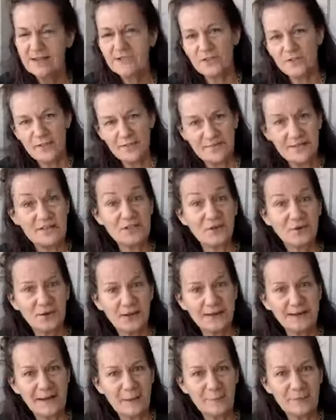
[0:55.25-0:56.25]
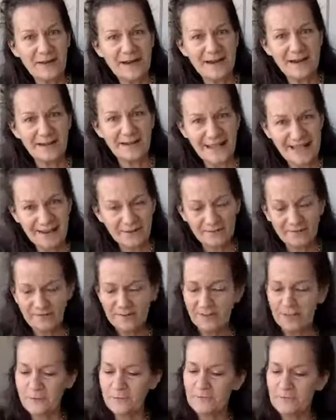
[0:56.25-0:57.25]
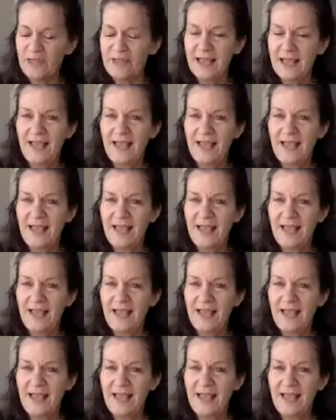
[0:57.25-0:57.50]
so that they don't end up in landfill.